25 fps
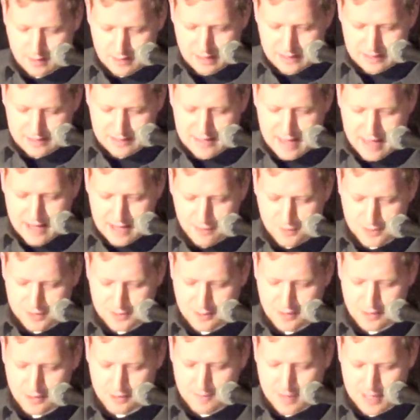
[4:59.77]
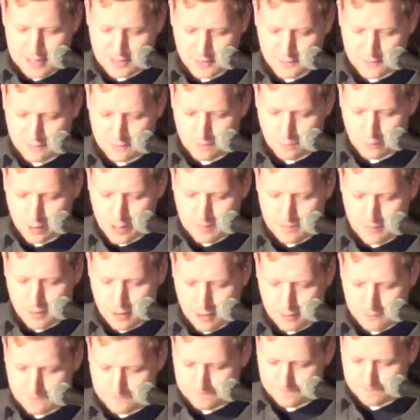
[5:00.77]
Instead, it was another message from
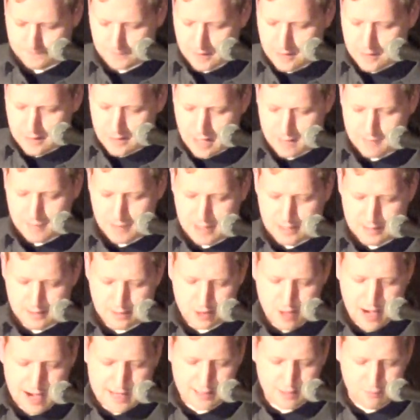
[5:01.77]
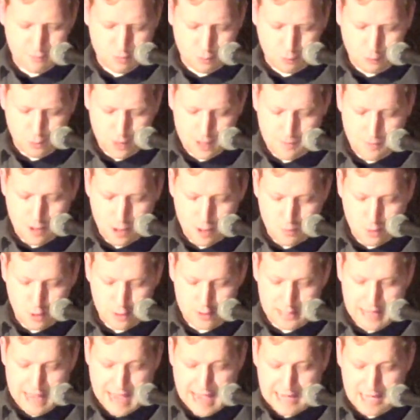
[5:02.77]
Repo. I'd been interacting with Repo
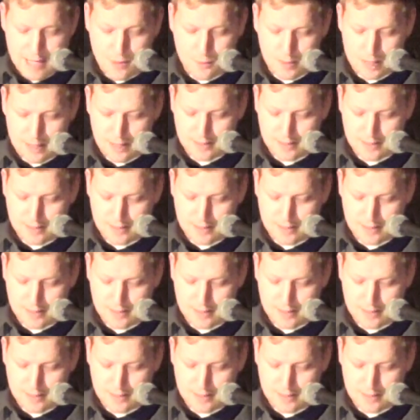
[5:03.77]
more than anyone